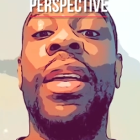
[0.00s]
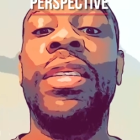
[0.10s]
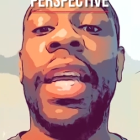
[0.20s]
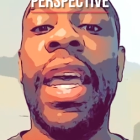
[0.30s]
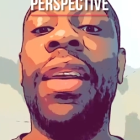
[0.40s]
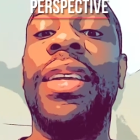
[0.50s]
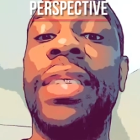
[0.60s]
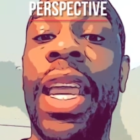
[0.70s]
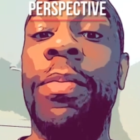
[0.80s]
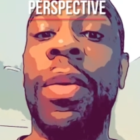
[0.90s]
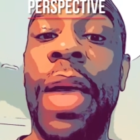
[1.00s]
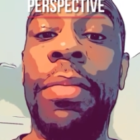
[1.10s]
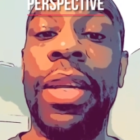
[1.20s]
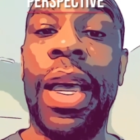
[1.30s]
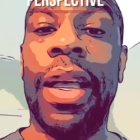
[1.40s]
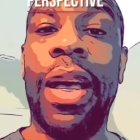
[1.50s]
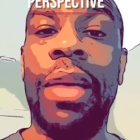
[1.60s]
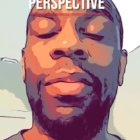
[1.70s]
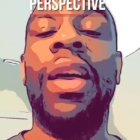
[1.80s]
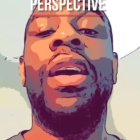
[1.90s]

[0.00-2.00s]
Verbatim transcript: check out escapethemonopoly.com.